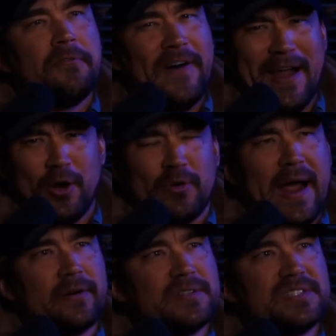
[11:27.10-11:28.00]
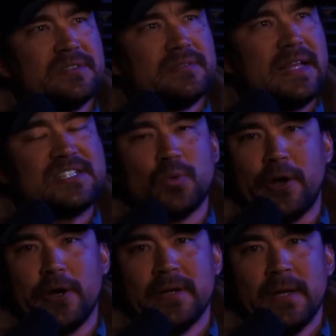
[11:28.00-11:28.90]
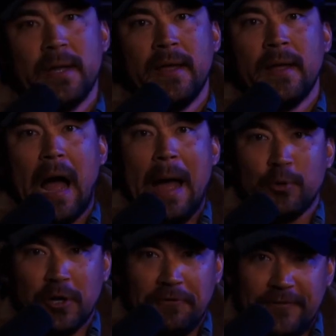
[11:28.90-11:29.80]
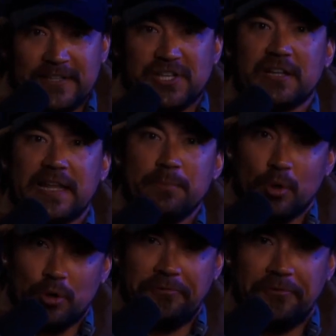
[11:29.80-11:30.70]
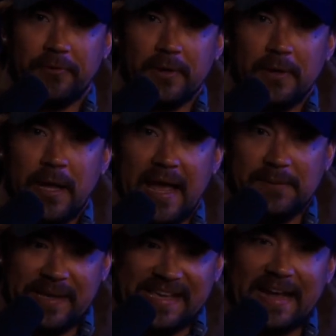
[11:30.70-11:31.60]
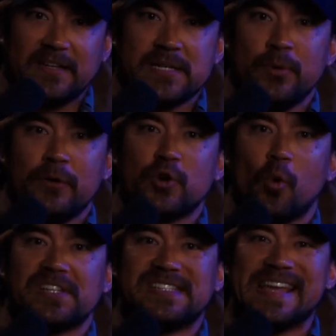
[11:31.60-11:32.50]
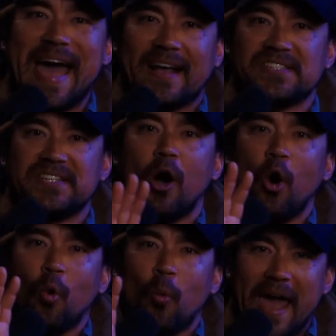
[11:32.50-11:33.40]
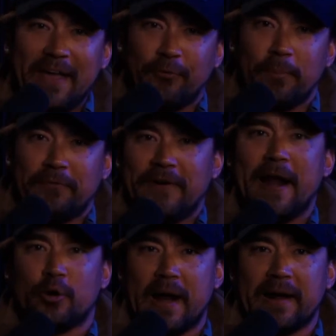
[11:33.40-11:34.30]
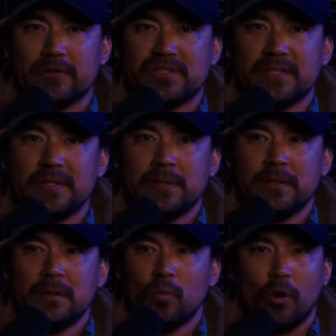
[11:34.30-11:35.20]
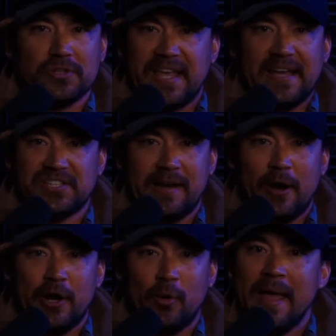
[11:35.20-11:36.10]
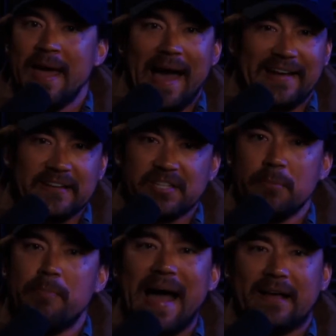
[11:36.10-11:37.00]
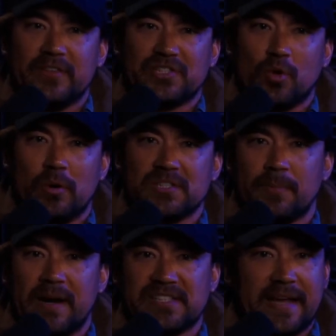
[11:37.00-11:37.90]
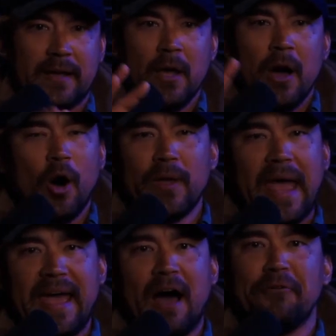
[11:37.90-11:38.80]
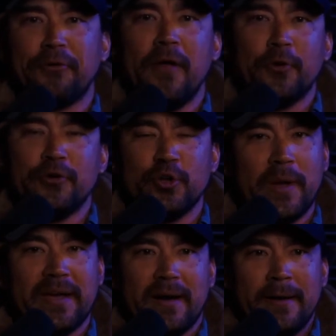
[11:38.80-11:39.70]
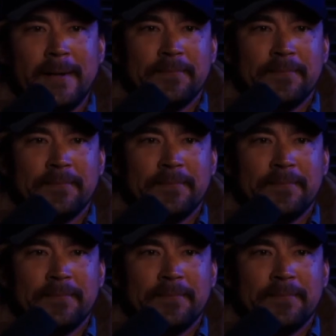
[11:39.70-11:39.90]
Firecrackers, that's weird. I'm going to physically move and begin to move towards the exit away from the firecrackers. Worst case scenario, I get to the back of the store and somebody's like, oh yeah, out front they're doing a